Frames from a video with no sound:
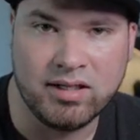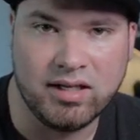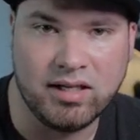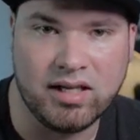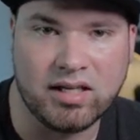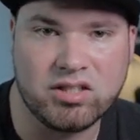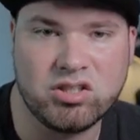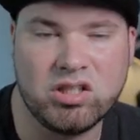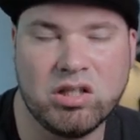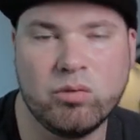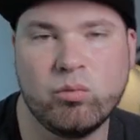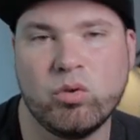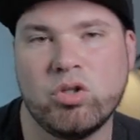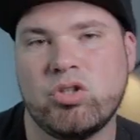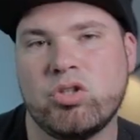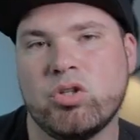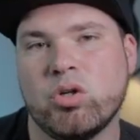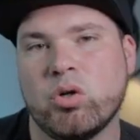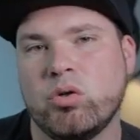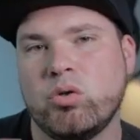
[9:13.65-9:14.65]
it actually would
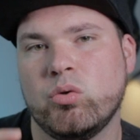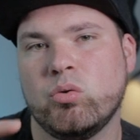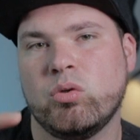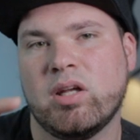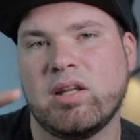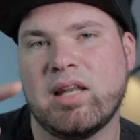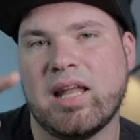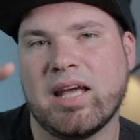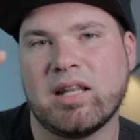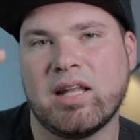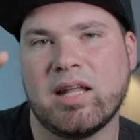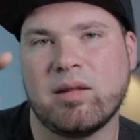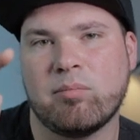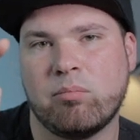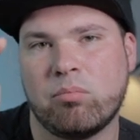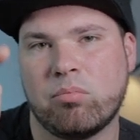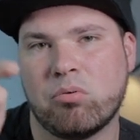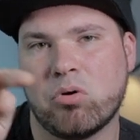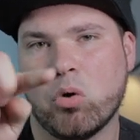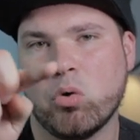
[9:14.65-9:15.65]
show you that, like,
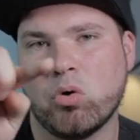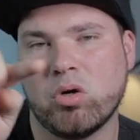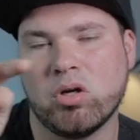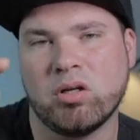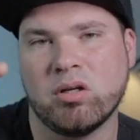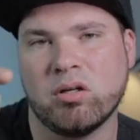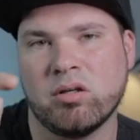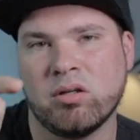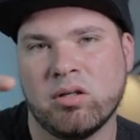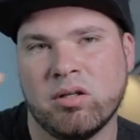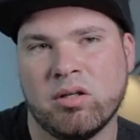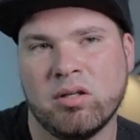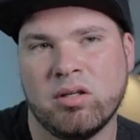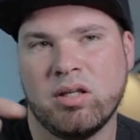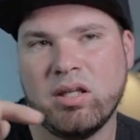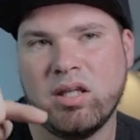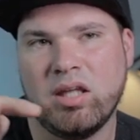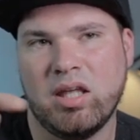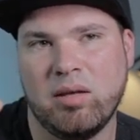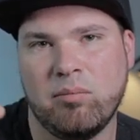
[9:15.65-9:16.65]
that broken
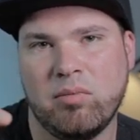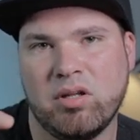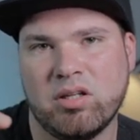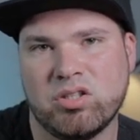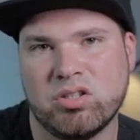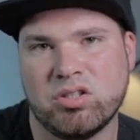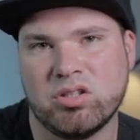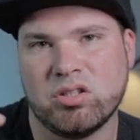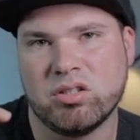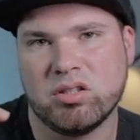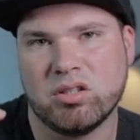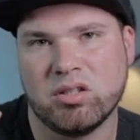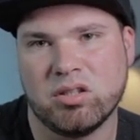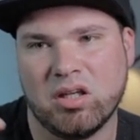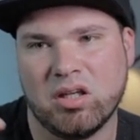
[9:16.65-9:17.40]
image